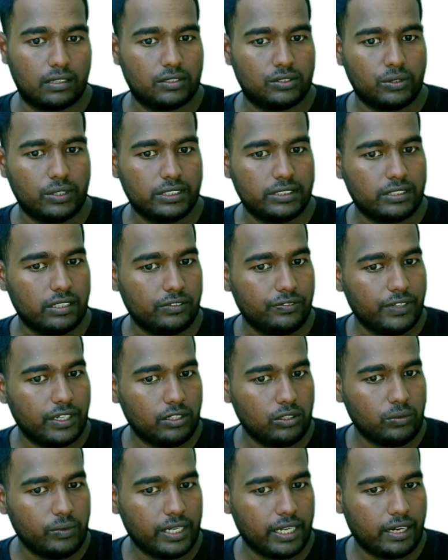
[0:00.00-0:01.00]
So instead of
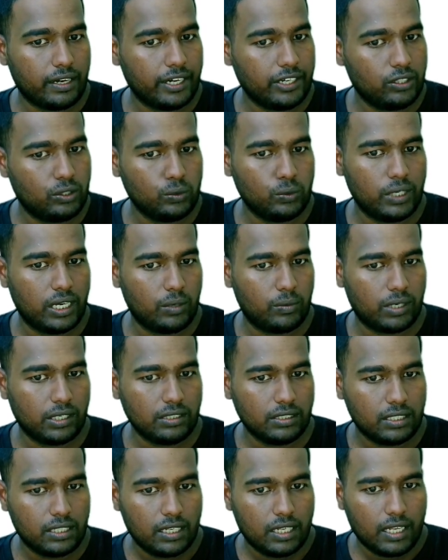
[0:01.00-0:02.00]
L2, we can write
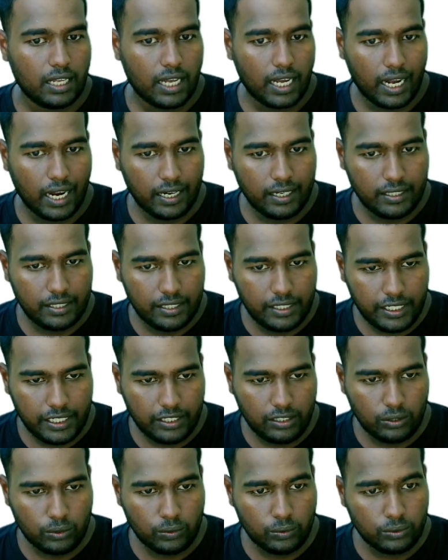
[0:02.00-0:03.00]
2L1. And
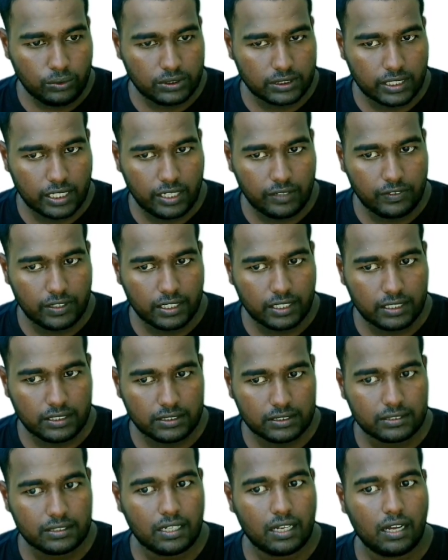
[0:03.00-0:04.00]
D2 is given as
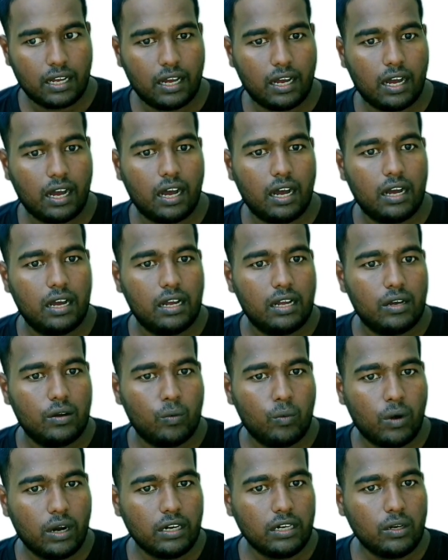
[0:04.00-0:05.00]

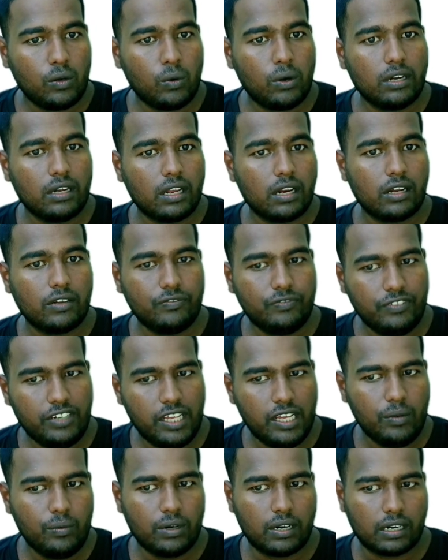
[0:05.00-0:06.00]
1/4 of
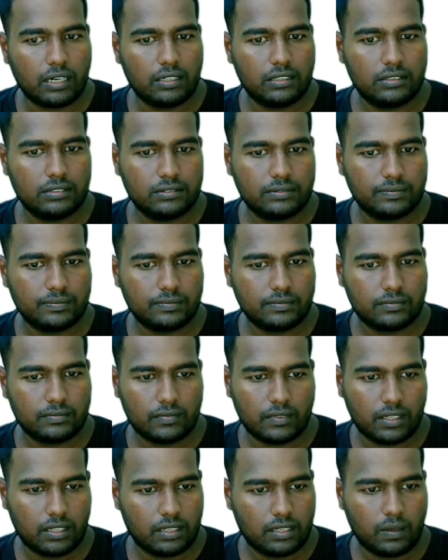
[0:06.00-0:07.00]
D1.
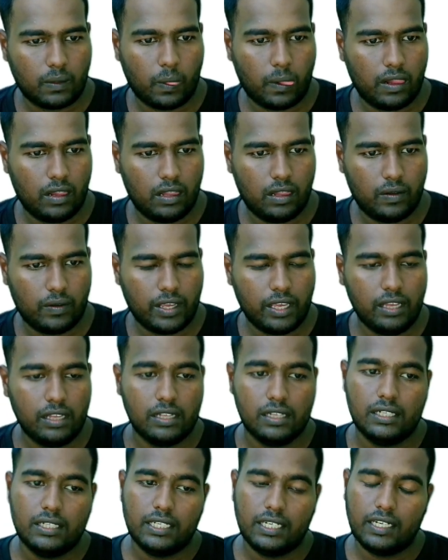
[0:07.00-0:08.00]

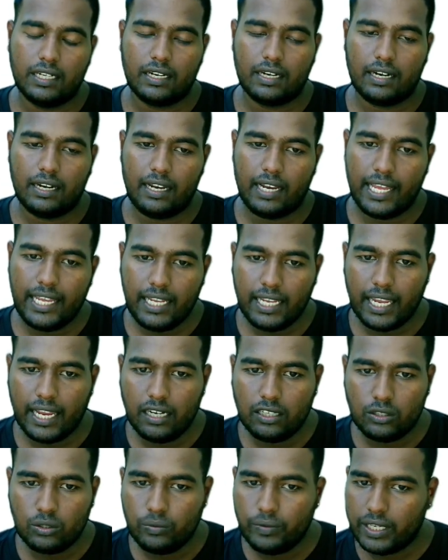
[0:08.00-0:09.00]
Okay. Like
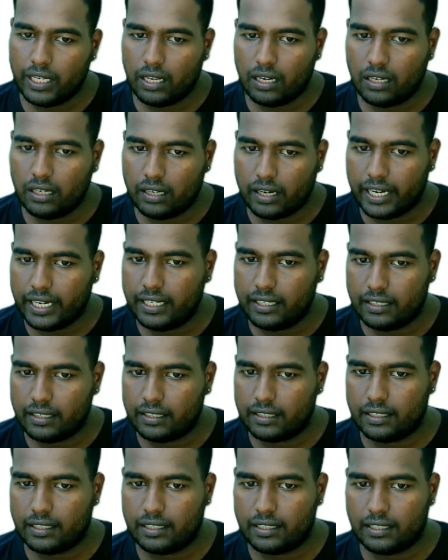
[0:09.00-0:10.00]
L2, we cannot
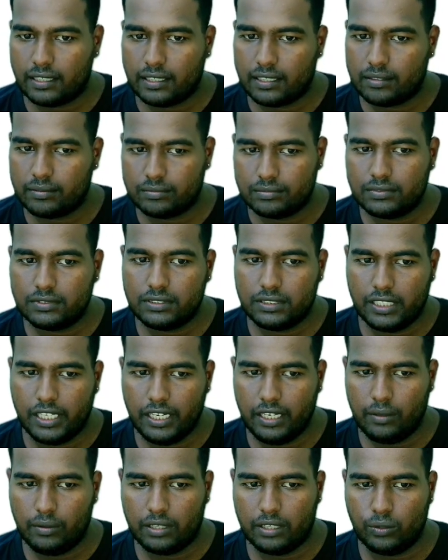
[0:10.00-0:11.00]
write
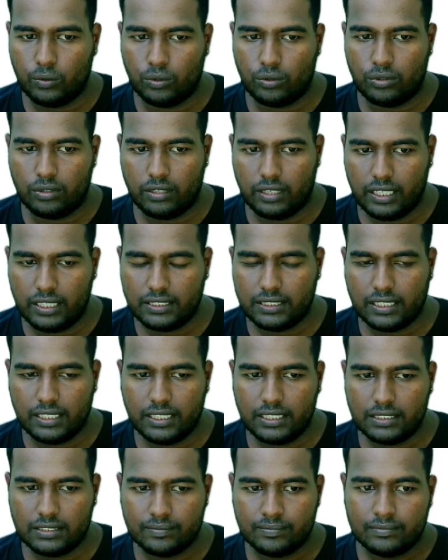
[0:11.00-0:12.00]
D2. Reason
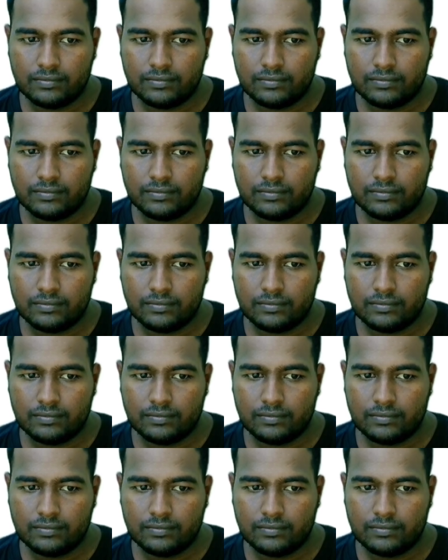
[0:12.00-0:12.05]
is,